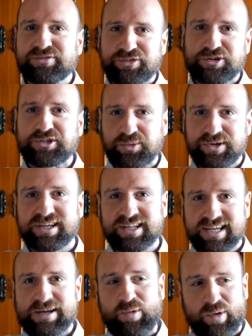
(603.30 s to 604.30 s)
first week
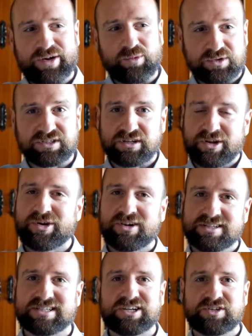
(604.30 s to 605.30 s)
in year 1 was the
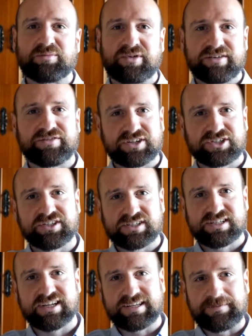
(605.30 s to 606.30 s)
localization of brain function
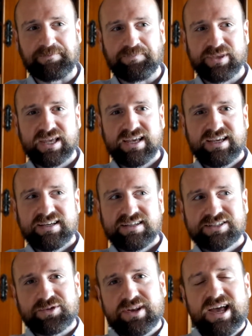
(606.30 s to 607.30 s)
study.
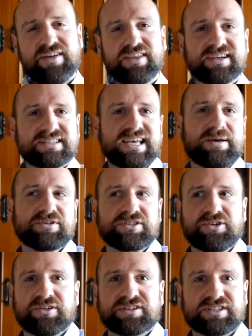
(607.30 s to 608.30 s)
So now the exam is
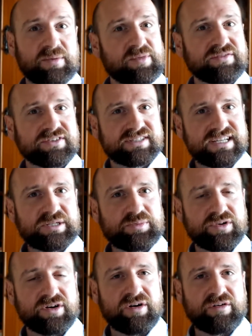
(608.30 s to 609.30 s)
not a summative
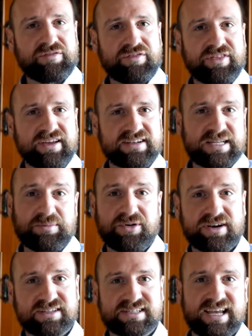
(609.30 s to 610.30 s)
assessment of their deeper
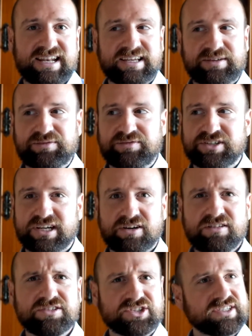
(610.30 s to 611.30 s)
understanding of
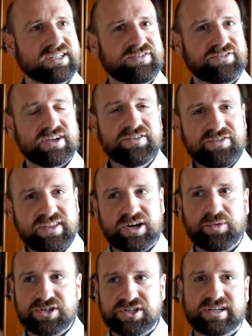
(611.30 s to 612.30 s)
psychology. If that
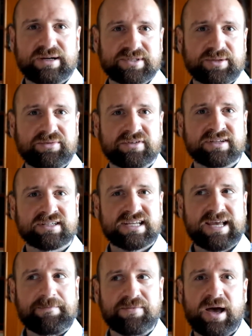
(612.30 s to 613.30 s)
question comes up in an
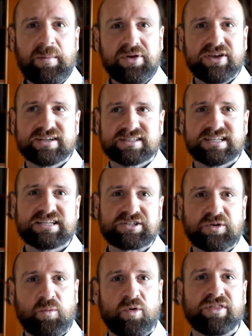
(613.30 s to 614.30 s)
exam, they're being
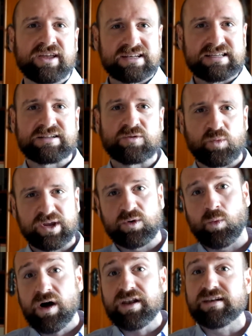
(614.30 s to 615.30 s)
assessed on what they did in
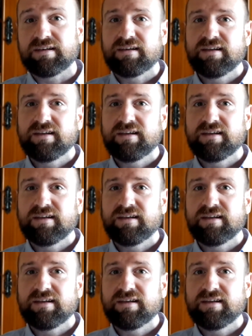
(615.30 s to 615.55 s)
week 1.